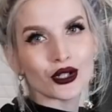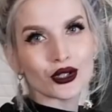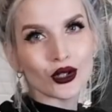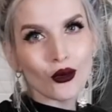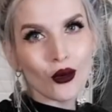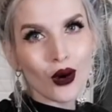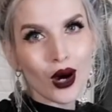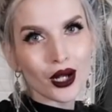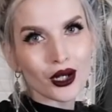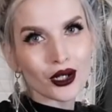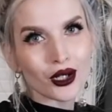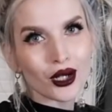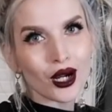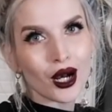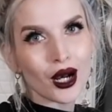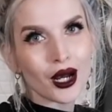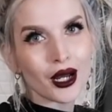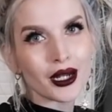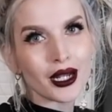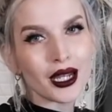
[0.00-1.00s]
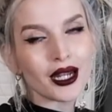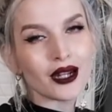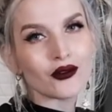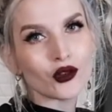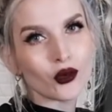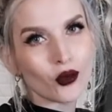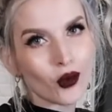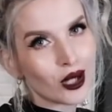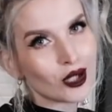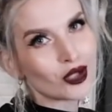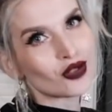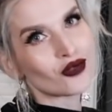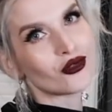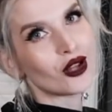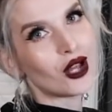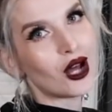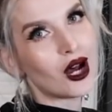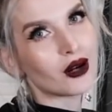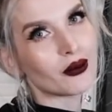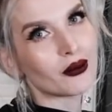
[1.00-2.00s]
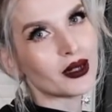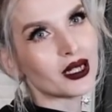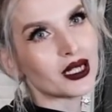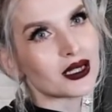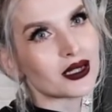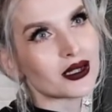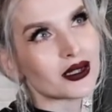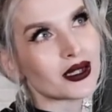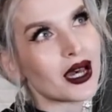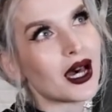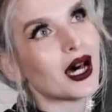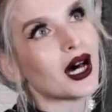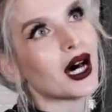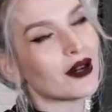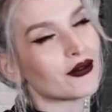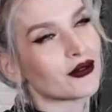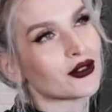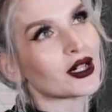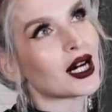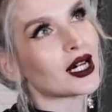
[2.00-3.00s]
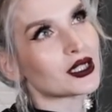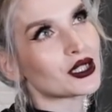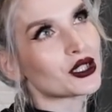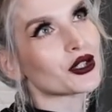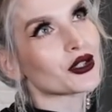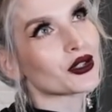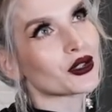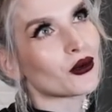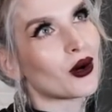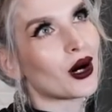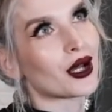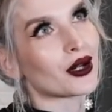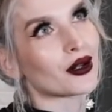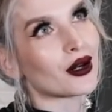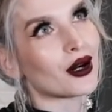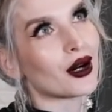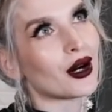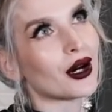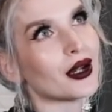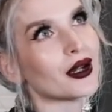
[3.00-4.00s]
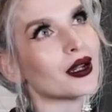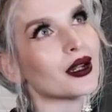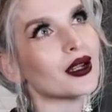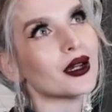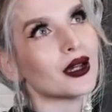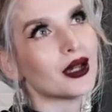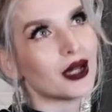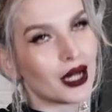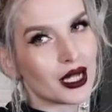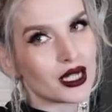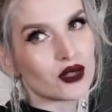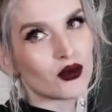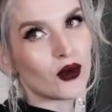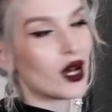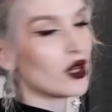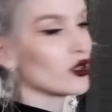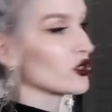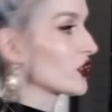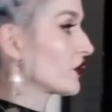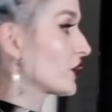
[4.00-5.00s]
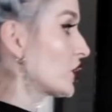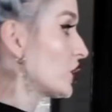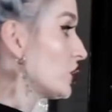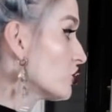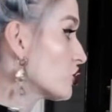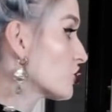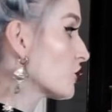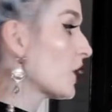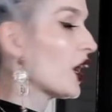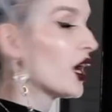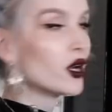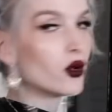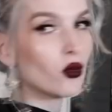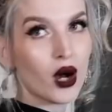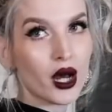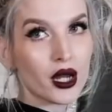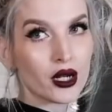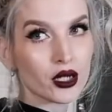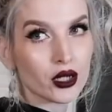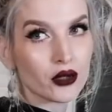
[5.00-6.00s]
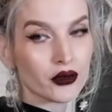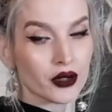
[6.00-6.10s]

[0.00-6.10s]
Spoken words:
the water on. And if you watched Vlogmas, I forgot to turn the water on as well. So I have a huge pot of water over